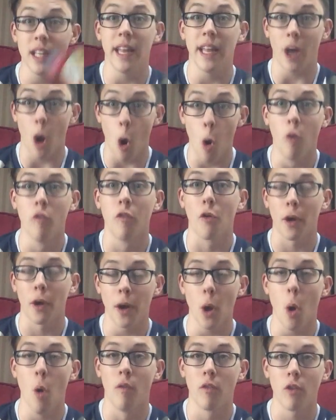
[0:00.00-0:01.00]
it, like,
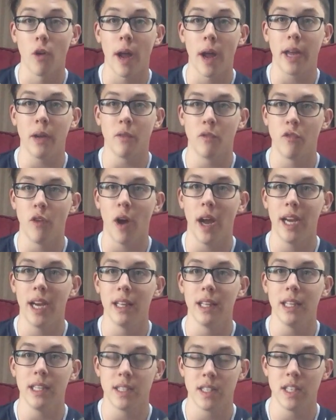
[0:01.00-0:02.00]
over and over, I could
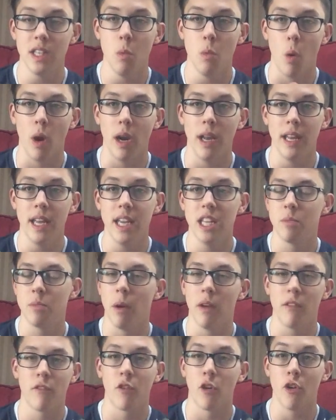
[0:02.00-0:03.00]
finally see what it is,
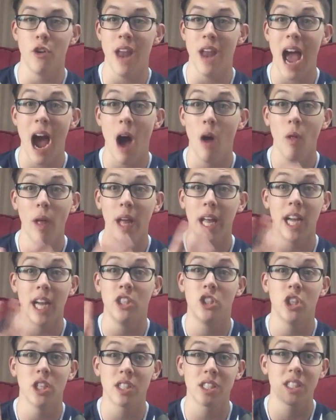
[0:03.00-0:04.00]
but for now, like,
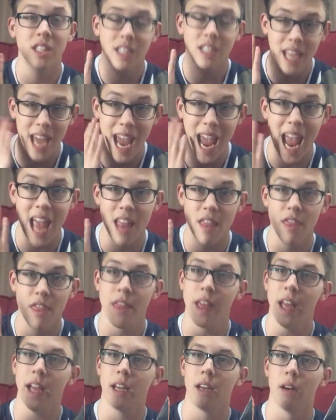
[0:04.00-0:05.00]
I just can't
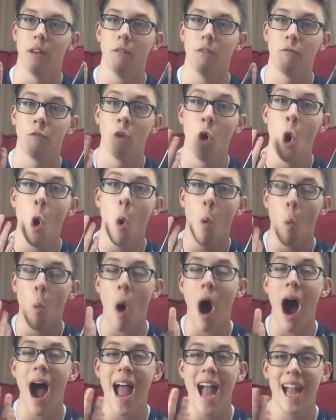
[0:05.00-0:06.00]
think of
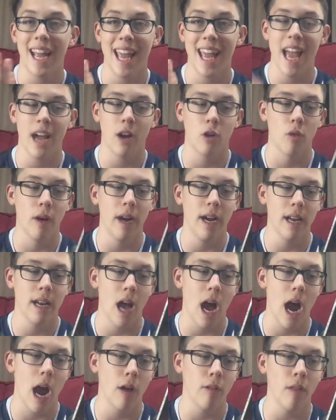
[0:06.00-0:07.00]
why I can't grade it
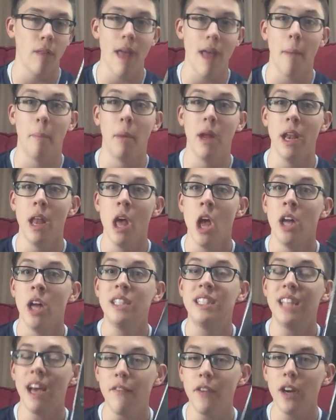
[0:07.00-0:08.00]
higher than that. But
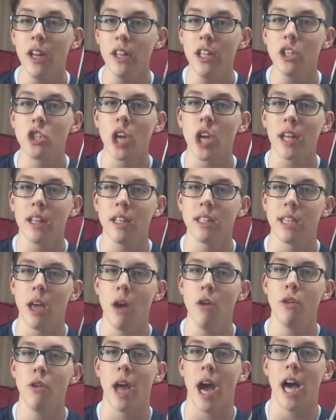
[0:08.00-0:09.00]
definitely check this
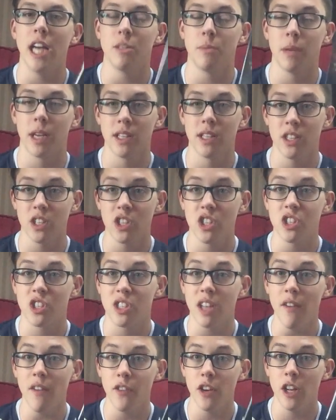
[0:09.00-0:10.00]
out, you guys, because this
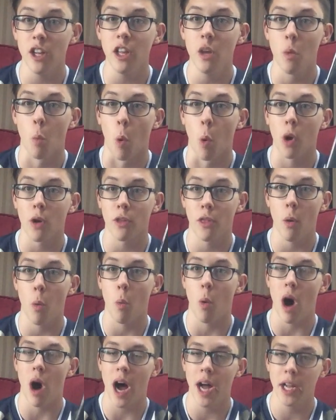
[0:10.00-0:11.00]
is definitely worth a
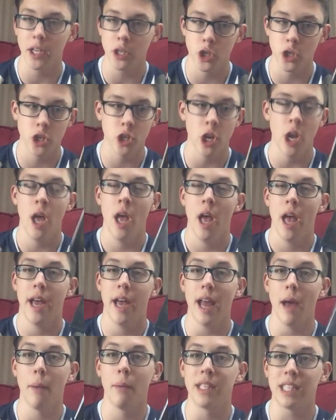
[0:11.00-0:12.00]
watch,
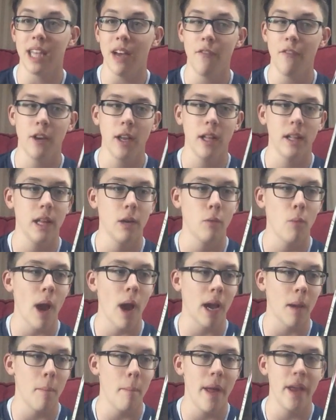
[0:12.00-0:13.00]
and I would definitely
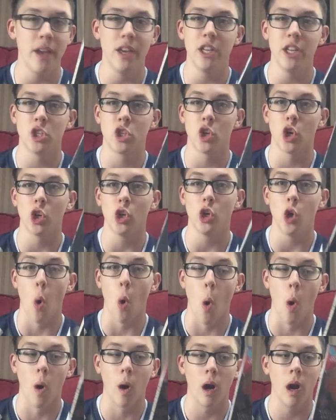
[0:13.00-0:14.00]
recommend it to
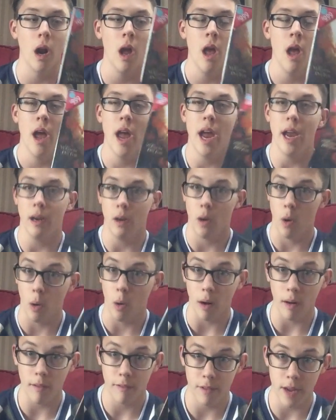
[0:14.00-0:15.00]
gore and
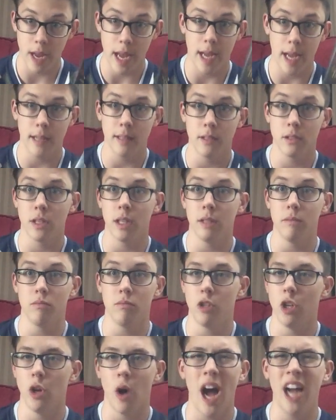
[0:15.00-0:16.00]
horror fans,
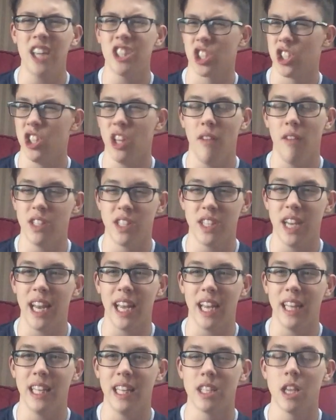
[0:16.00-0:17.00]
and, you know, I just love the
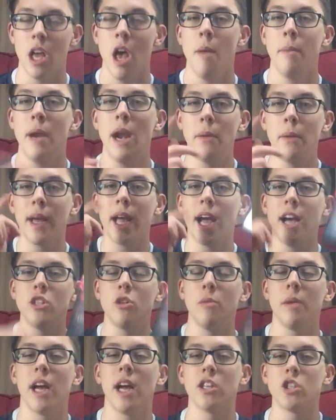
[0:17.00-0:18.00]
setting in this. But anyway,
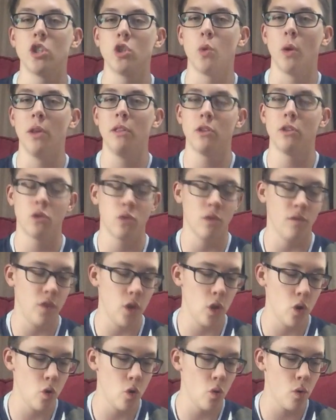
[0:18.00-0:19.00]
guys, hope you guys enjoyed this
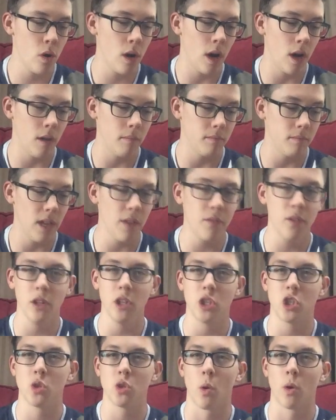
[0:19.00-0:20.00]
review.
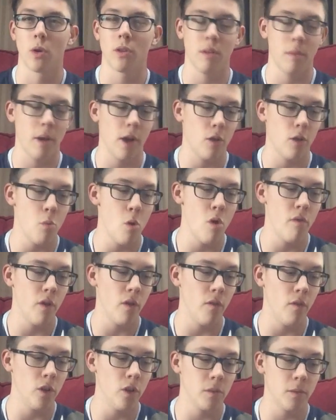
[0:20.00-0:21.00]
Definitely shorter than my other
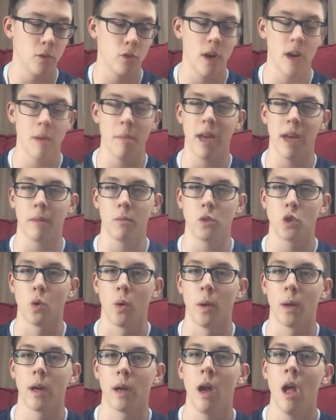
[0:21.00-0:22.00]
movie reviews. I've been trying to make them
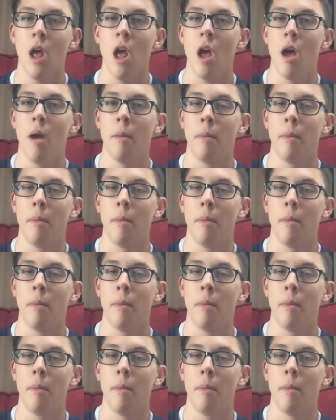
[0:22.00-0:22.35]
shorter.